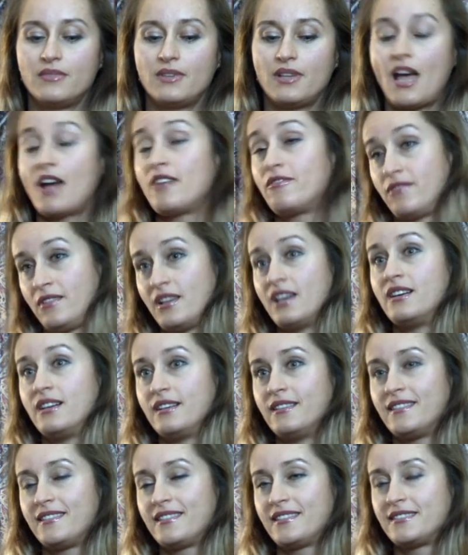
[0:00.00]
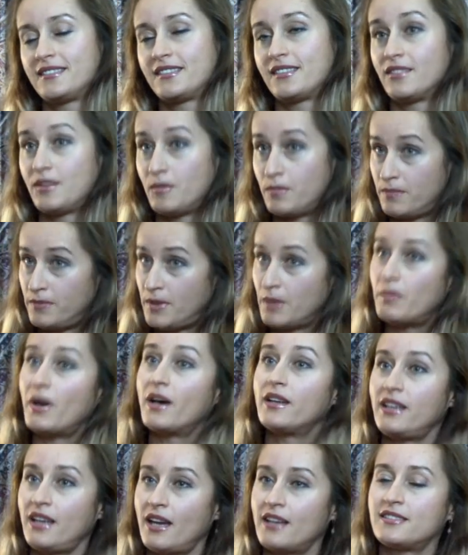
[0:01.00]
I've learned. So the
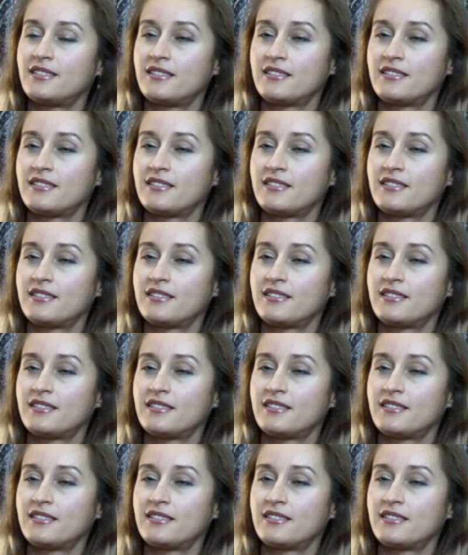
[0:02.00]
body has the